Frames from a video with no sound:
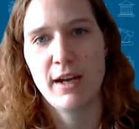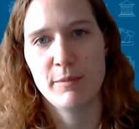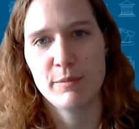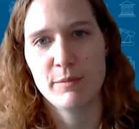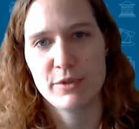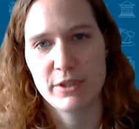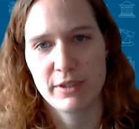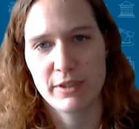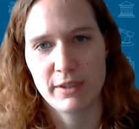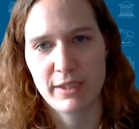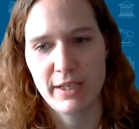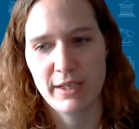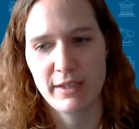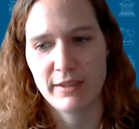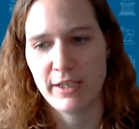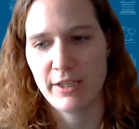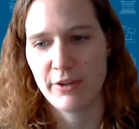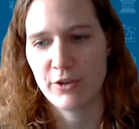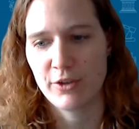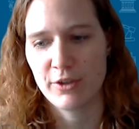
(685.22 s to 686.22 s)
to get
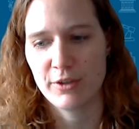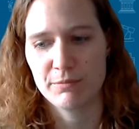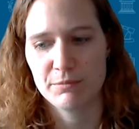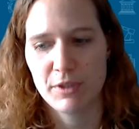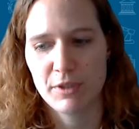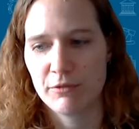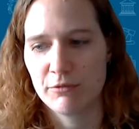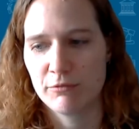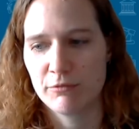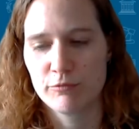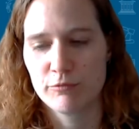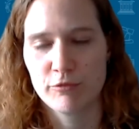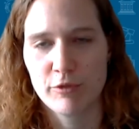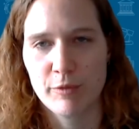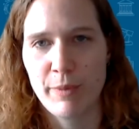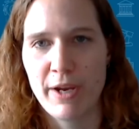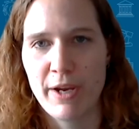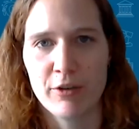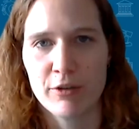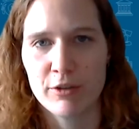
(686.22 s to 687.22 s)
either a
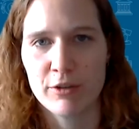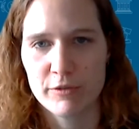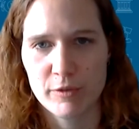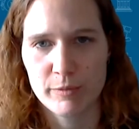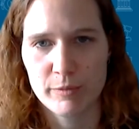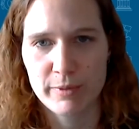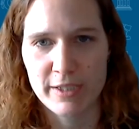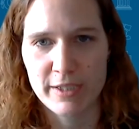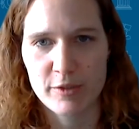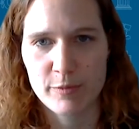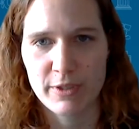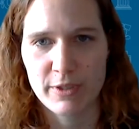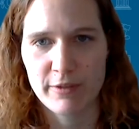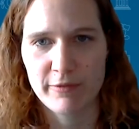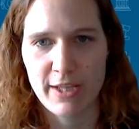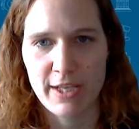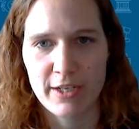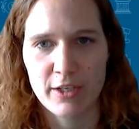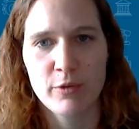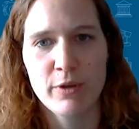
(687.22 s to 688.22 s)
repair or replacement of
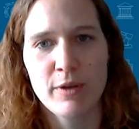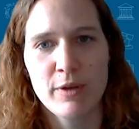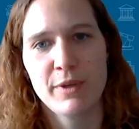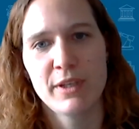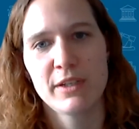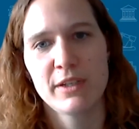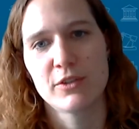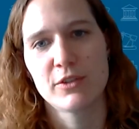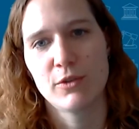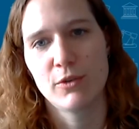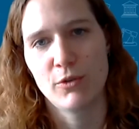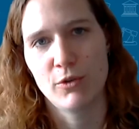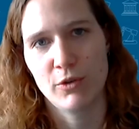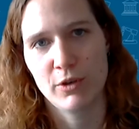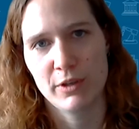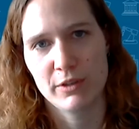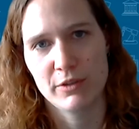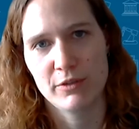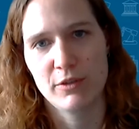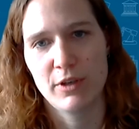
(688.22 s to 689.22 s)
that equipment,
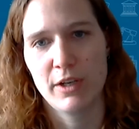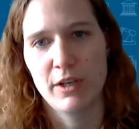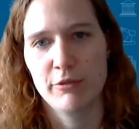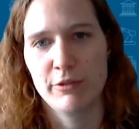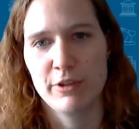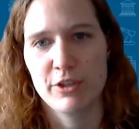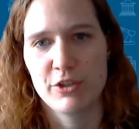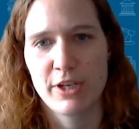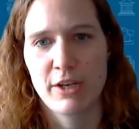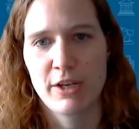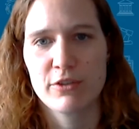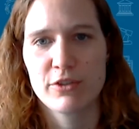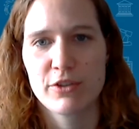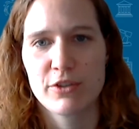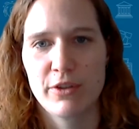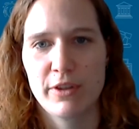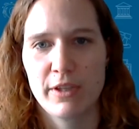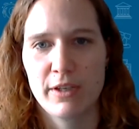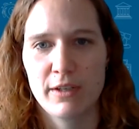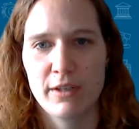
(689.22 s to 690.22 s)
or reach out
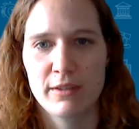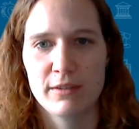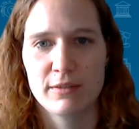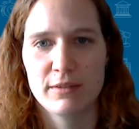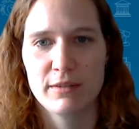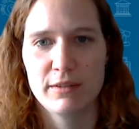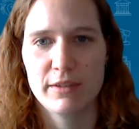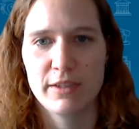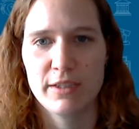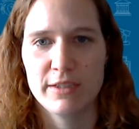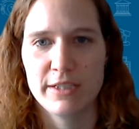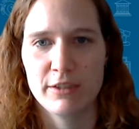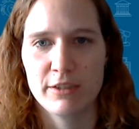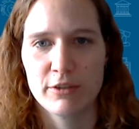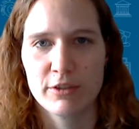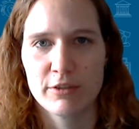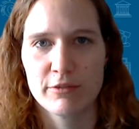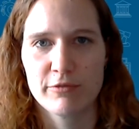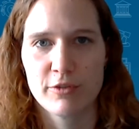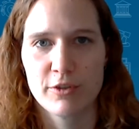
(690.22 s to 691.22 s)
to the
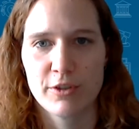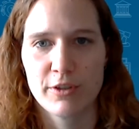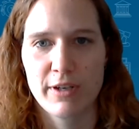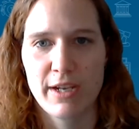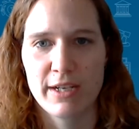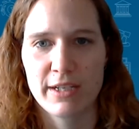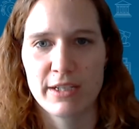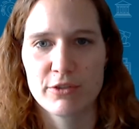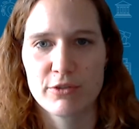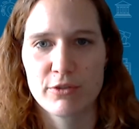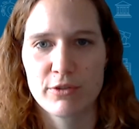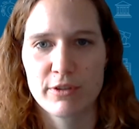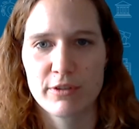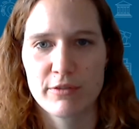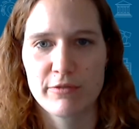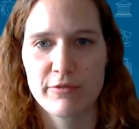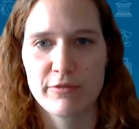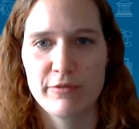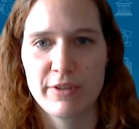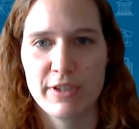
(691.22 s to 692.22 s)
dealer for any sort of
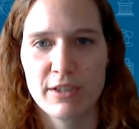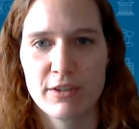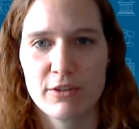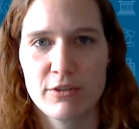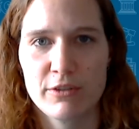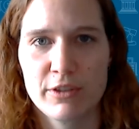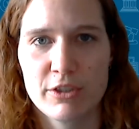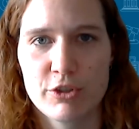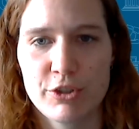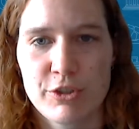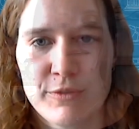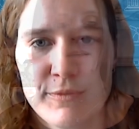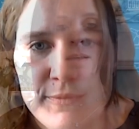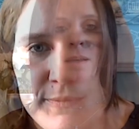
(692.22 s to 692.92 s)
vehicle issue.